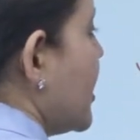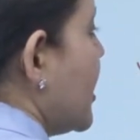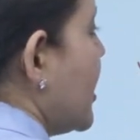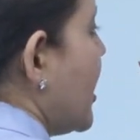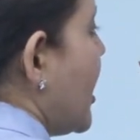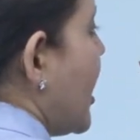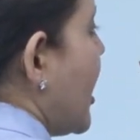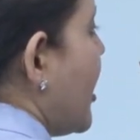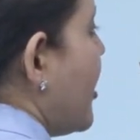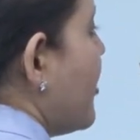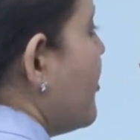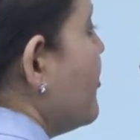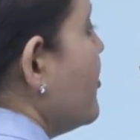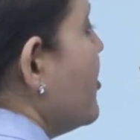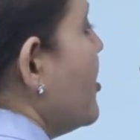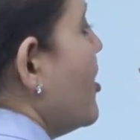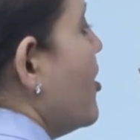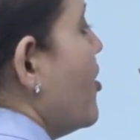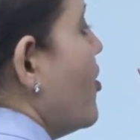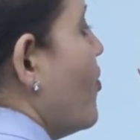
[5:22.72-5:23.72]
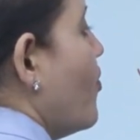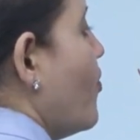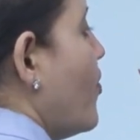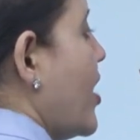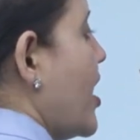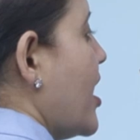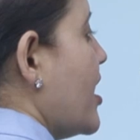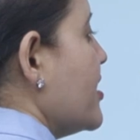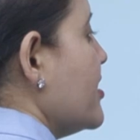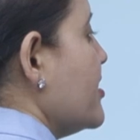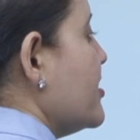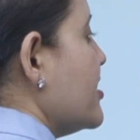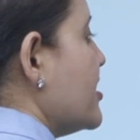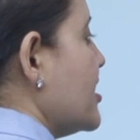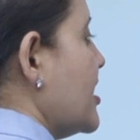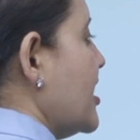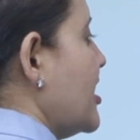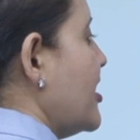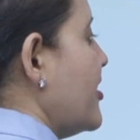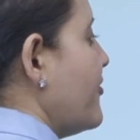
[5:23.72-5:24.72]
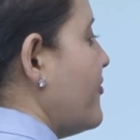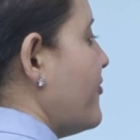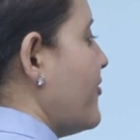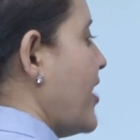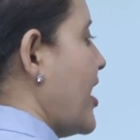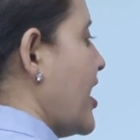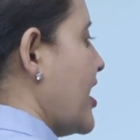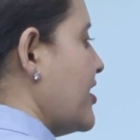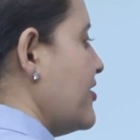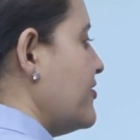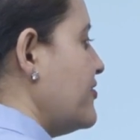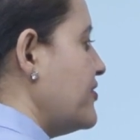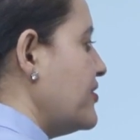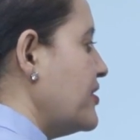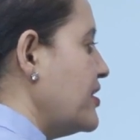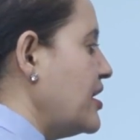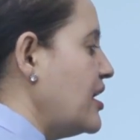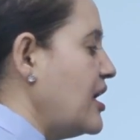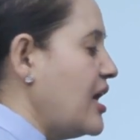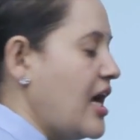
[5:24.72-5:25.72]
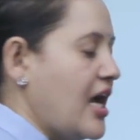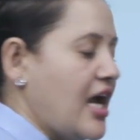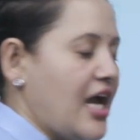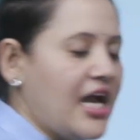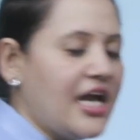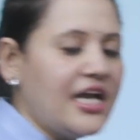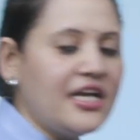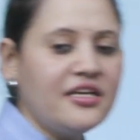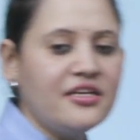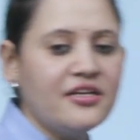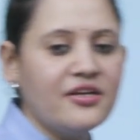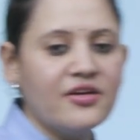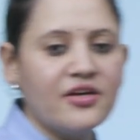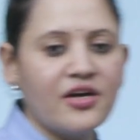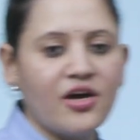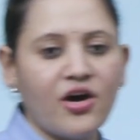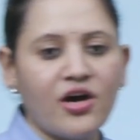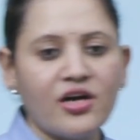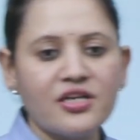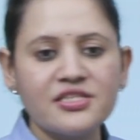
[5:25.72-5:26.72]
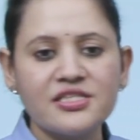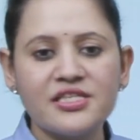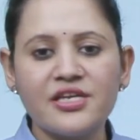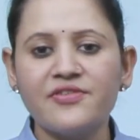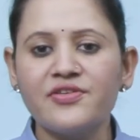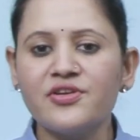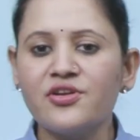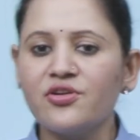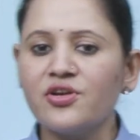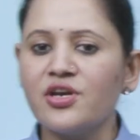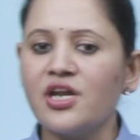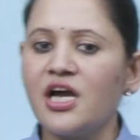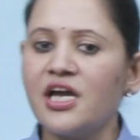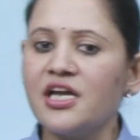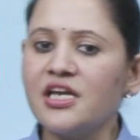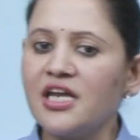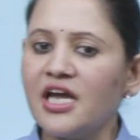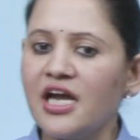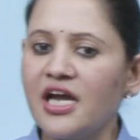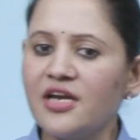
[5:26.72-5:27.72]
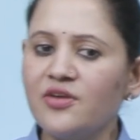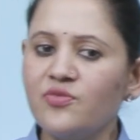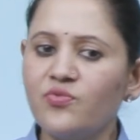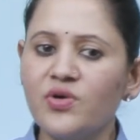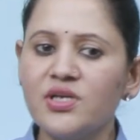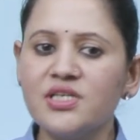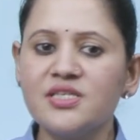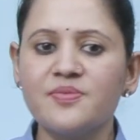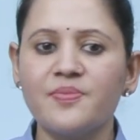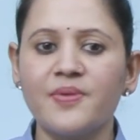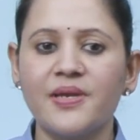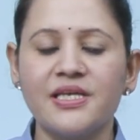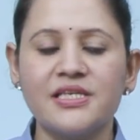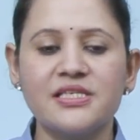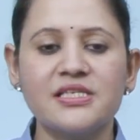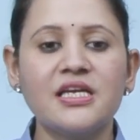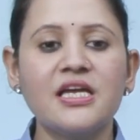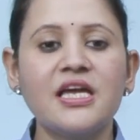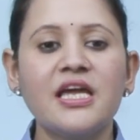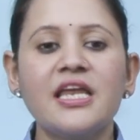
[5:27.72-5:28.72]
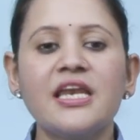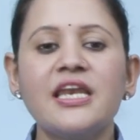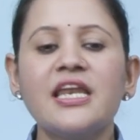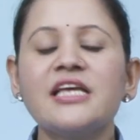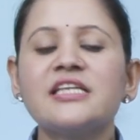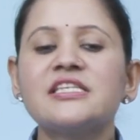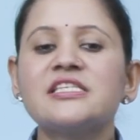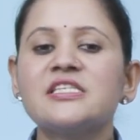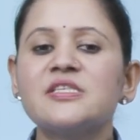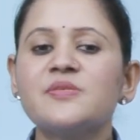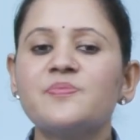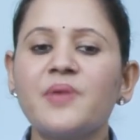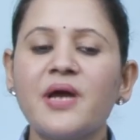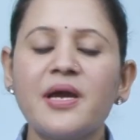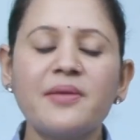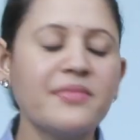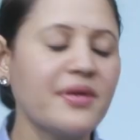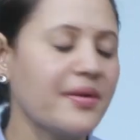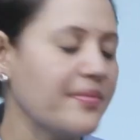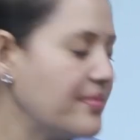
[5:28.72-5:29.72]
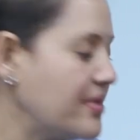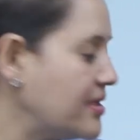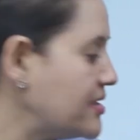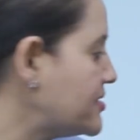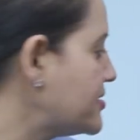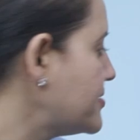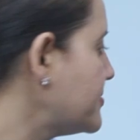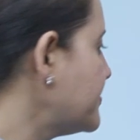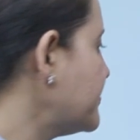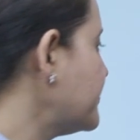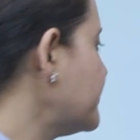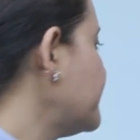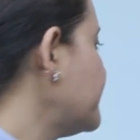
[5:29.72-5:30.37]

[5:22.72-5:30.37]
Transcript: they have 1, 3, 5 at or 7 or 9 at one's place. Next is prime numbers.